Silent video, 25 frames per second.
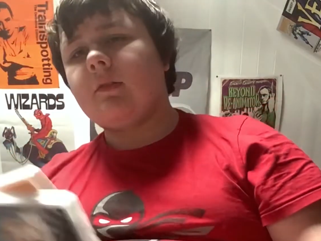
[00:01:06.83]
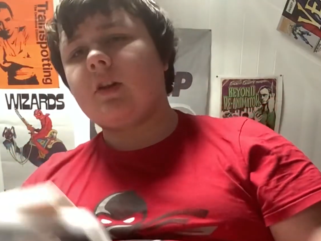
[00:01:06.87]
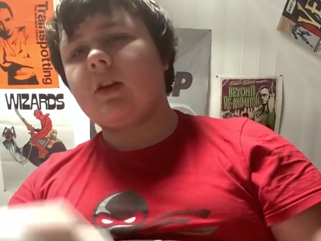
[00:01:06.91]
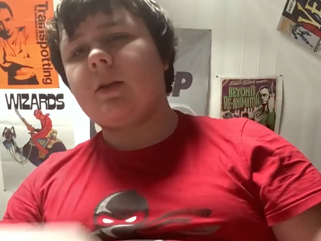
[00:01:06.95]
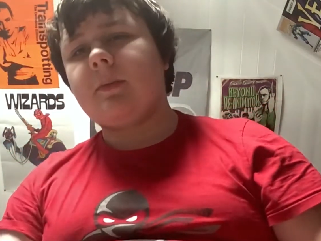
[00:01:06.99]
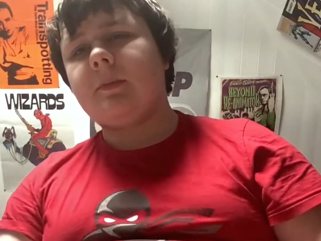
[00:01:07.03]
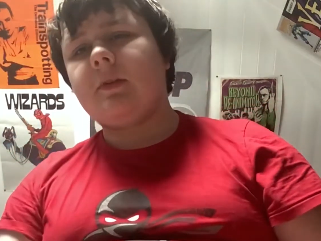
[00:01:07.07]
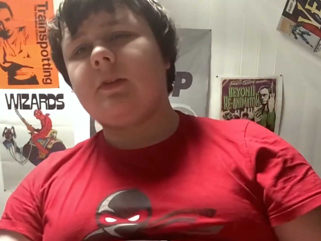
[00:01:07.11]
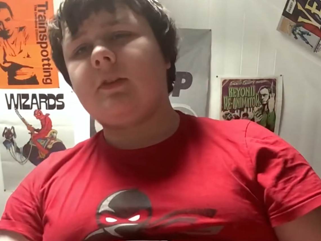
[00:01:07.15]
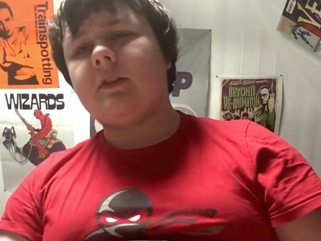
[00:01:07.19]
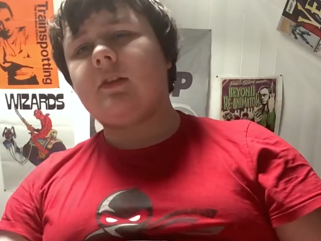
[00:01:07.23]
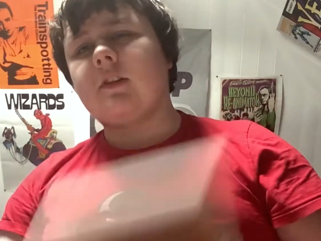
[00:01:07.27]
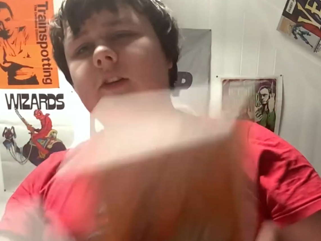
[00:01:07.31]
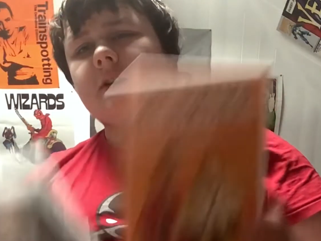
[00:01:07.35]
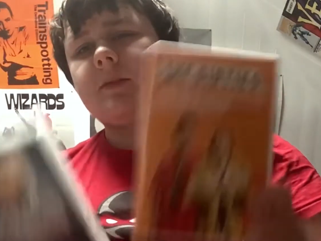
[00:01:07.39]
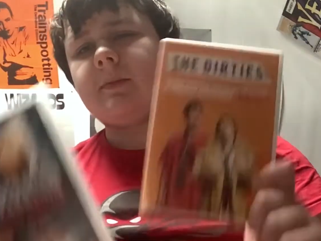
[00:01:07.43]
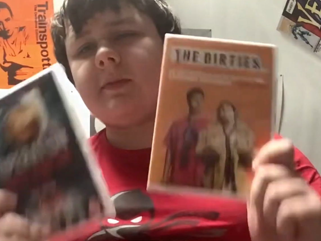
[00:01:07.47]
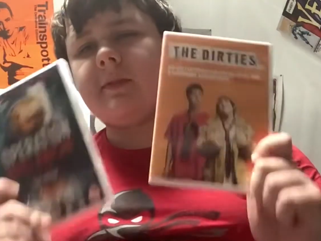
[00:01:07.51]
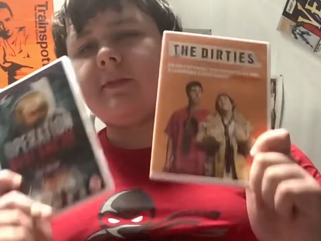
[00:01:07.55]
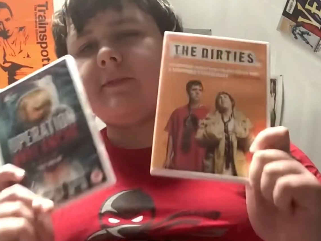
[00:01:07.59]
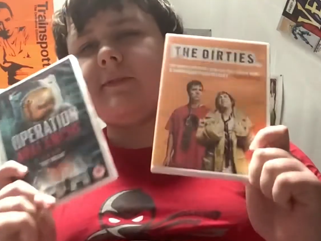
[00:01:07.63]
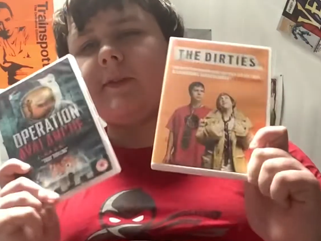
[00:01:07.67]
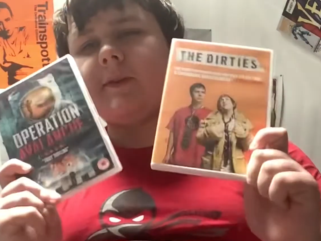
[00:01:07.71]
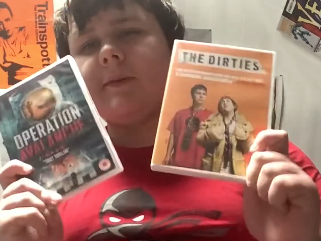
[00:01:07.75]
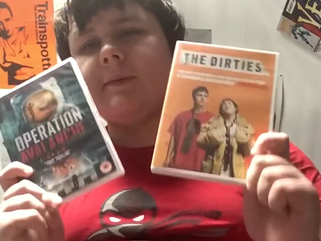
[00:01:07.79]
going to be talking about the
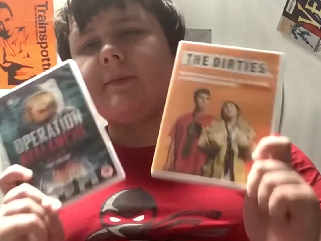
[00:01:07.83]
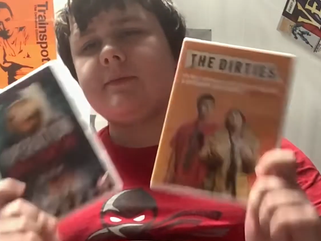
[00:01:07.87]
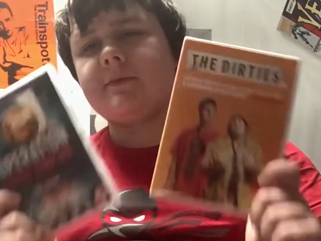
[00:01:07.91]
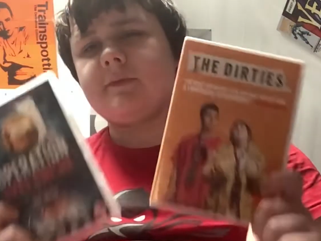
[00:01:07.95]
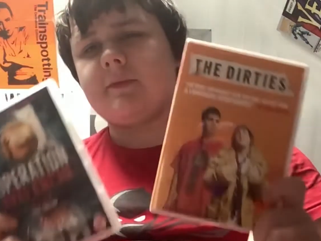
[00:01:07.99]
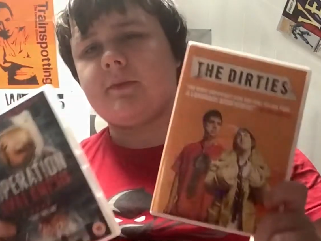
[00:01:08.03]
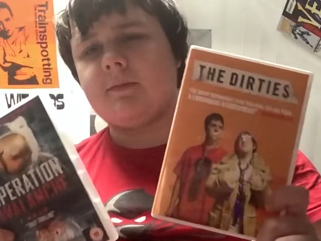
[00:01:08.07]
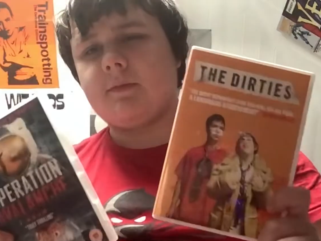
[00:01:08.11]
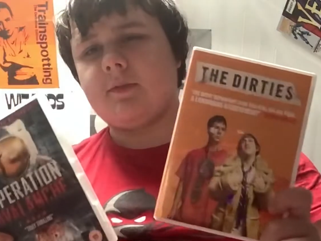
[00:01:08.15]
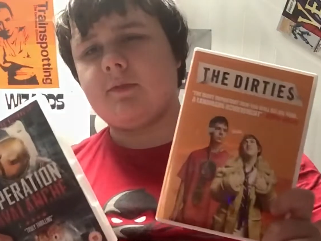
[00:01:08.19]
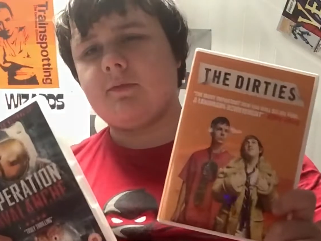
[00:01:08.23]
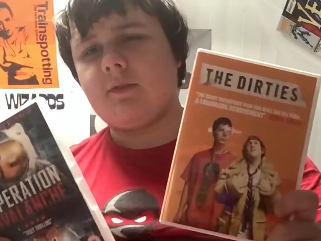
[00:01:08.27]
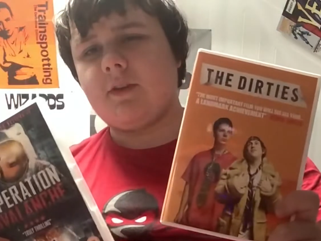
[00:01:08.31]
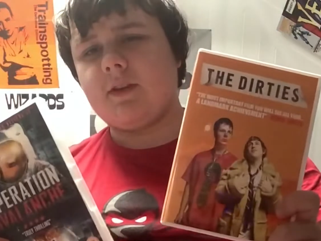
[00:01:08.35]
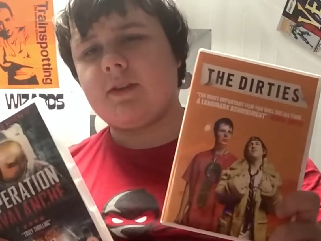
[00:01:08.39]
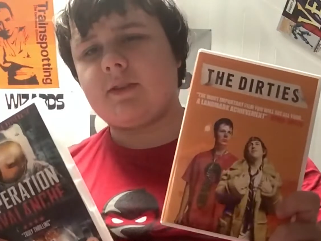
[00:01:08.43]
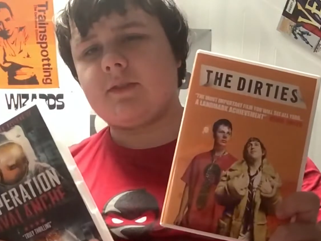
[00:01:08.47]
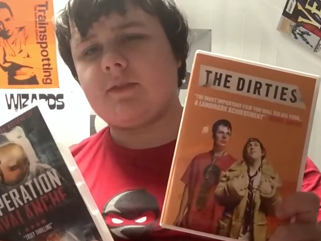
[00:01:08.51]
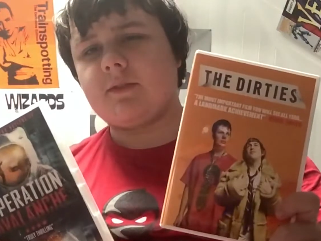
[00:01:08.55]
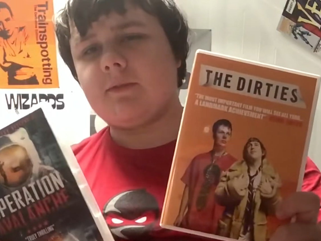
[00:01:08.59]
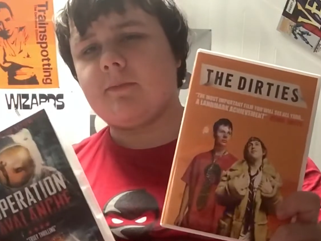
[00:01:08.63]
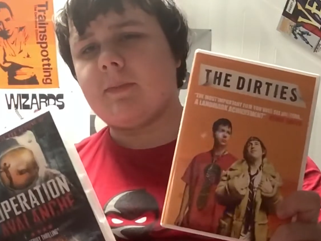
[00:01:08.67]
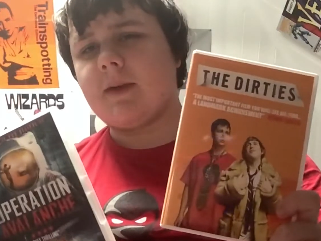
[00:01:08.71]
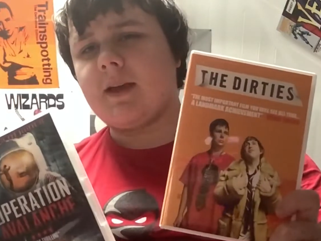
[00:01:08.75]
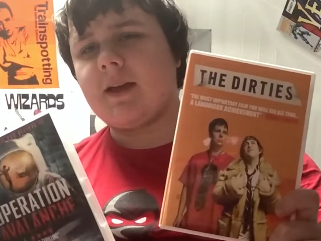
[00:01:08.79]
films from director
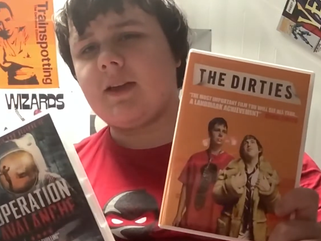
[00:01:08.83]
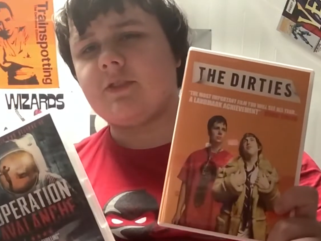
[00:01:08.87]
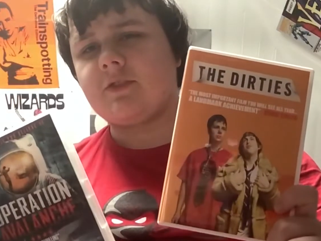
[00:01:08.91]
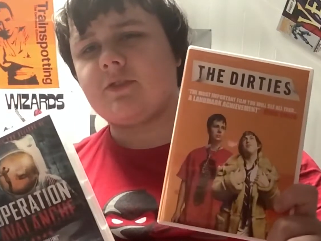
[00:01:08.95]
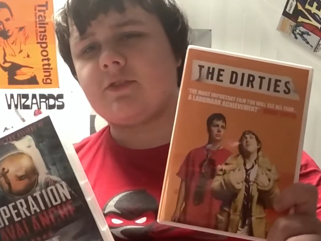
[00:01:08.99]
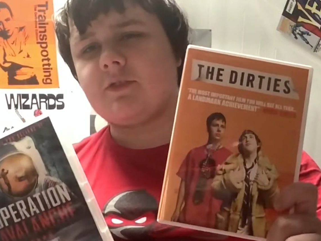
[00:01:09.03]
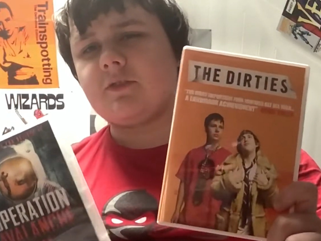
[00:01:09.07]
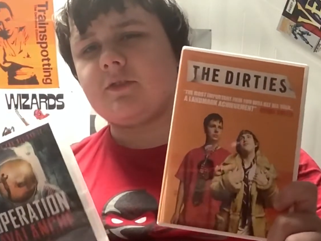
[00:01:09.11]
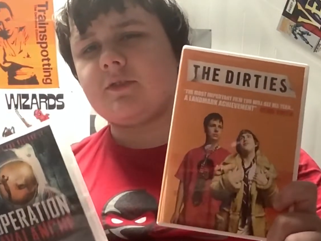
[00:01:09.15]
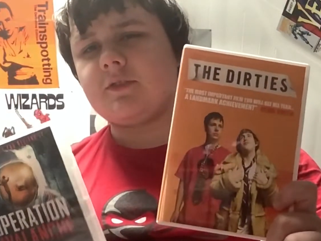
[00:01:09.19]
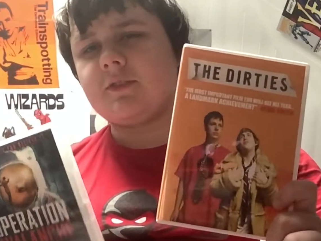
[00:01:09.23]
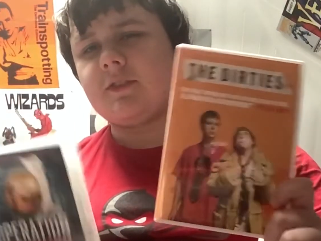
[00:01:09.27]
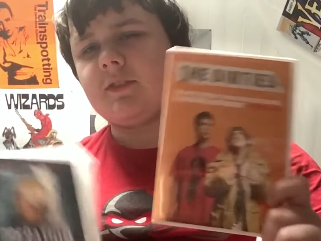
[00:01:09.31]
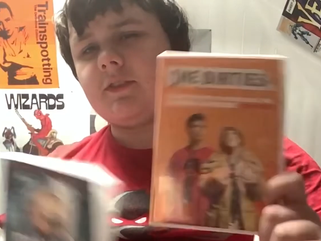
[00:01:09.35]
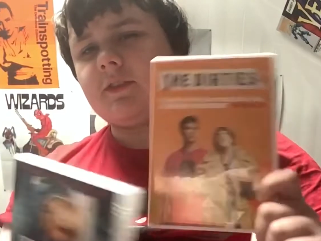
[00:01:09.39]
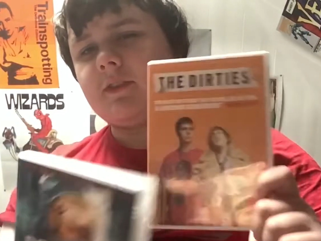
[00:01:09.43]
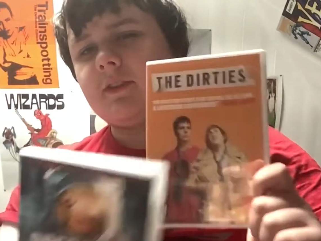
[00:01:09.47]
Matt Johnson.